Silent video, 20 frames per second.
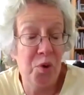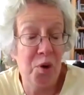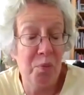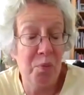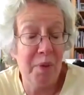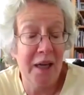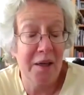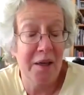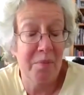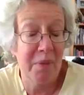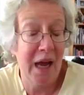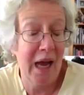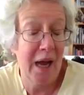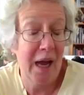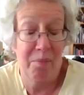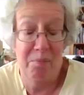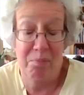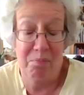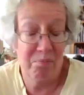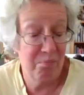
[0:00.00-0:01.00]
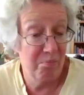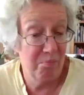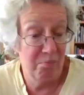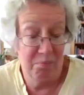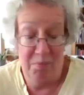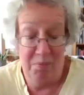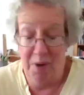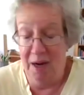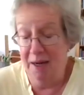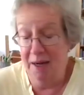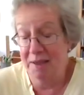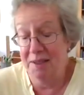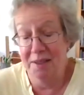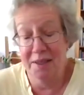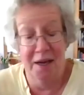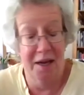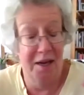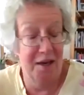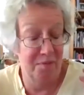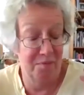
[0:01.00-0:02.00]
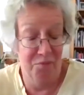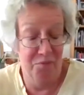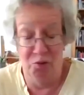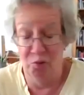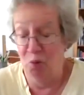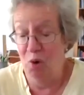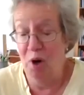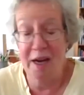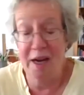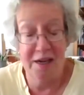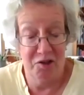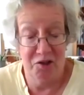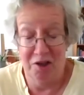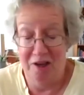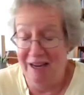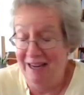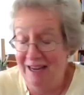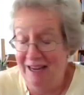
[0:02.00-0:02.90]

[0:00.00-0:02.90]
will make a map, I say great.